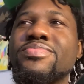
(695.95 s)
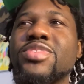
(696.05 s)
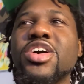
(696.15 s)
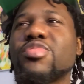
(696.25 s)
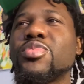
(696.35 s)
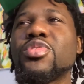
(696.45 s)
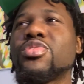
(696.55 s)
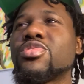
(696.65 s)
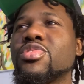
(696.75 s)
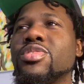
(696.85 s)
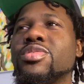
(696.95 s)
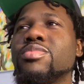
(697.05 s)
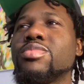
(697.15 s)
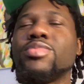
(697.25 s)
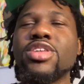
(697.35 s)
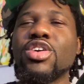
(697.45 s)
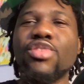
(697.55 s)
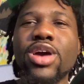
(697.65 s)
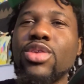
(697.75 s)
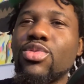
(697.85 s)
entrepreneurs or people that
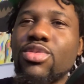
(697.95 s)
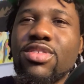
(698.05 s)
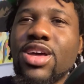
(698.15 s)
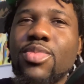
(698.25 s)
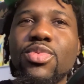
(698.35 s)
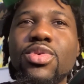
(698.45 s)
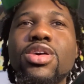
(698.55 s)
grind don't stop